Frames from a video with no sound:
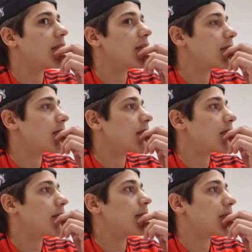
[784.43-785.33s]

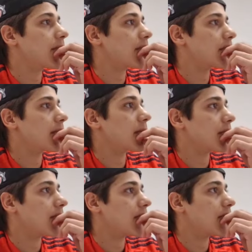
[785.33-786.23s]
robot, a
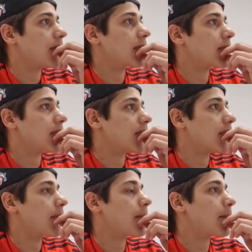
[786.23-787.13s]
PLC, in order to
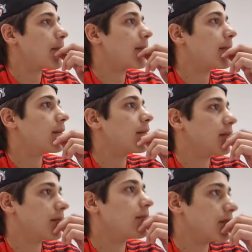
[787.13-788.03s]
integrate the
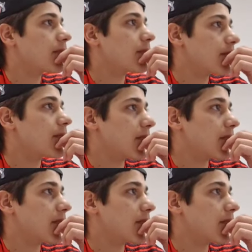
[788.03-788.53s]
process,